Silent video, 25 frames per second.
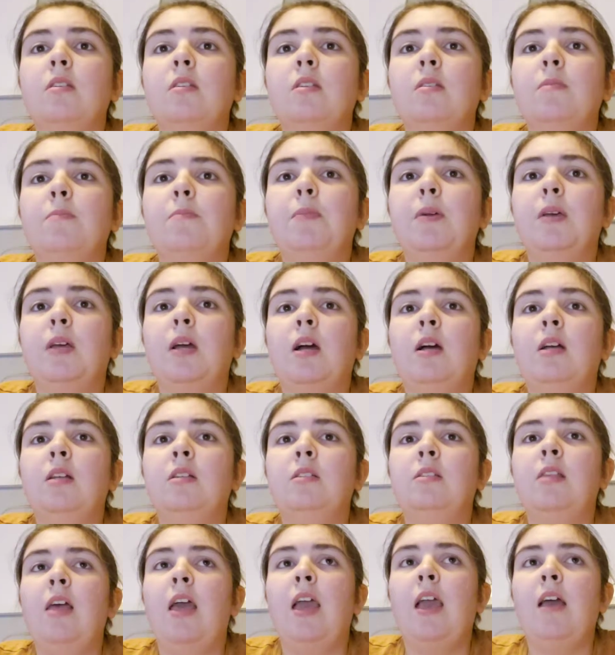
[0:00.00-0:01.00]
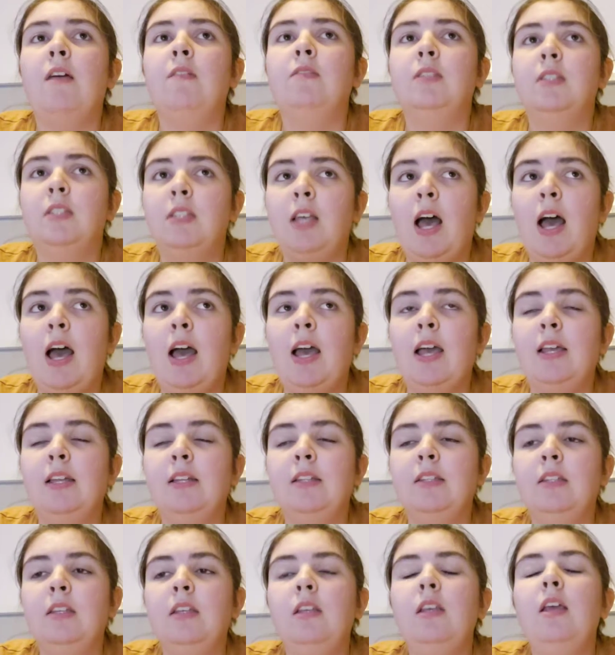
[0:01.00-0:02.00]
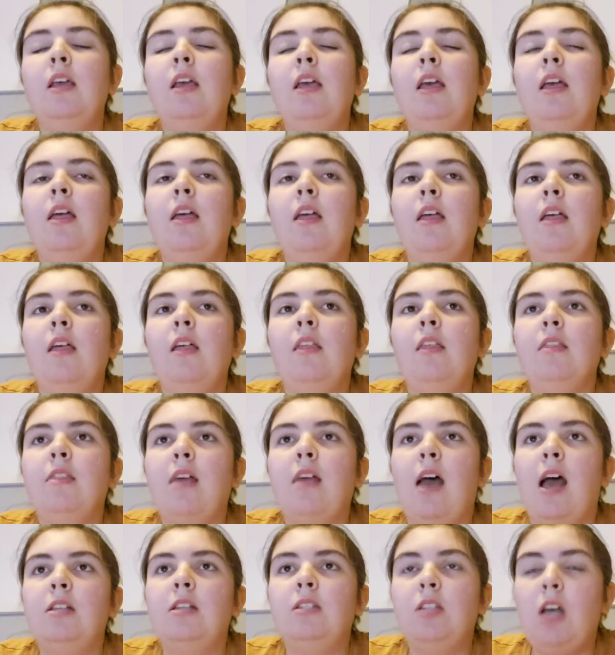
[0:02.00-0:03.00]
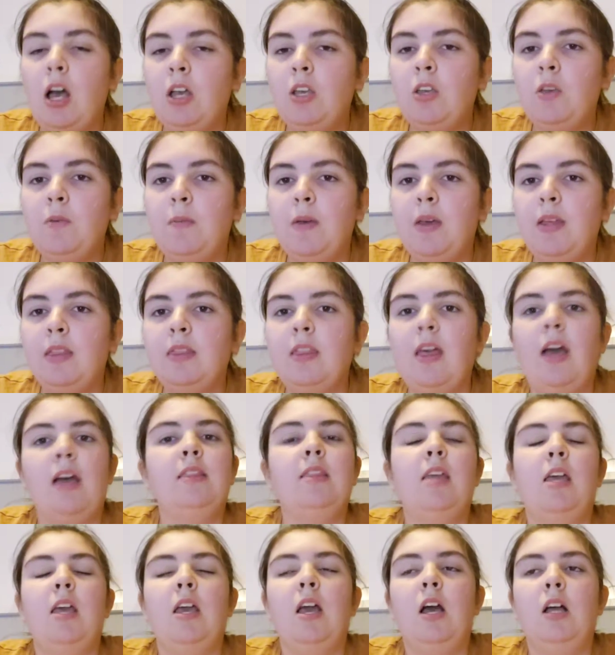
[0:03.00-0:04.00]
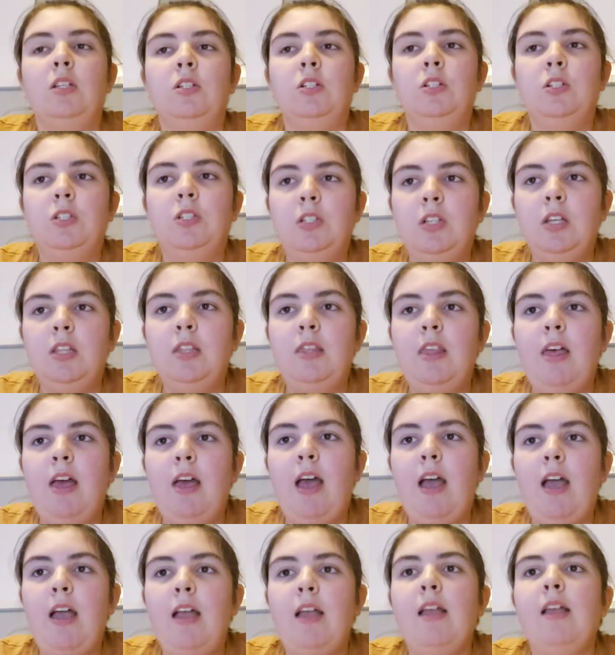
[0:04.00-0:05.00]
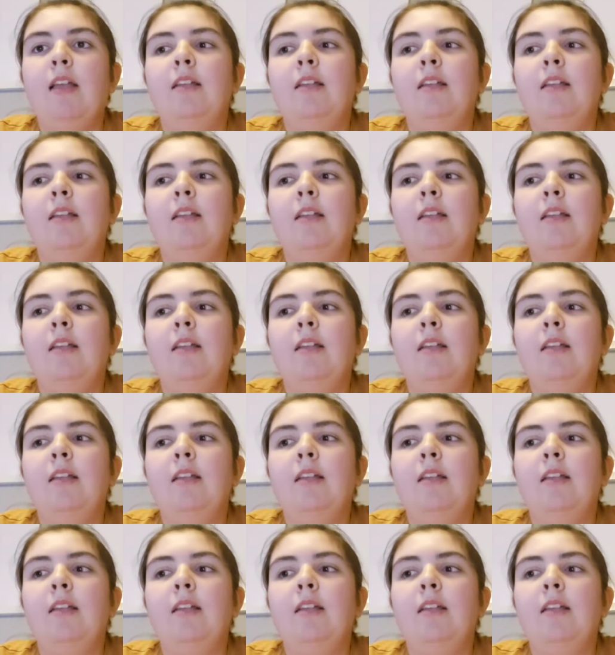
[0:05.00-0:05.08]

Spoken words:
because they have signed that document that they understood that,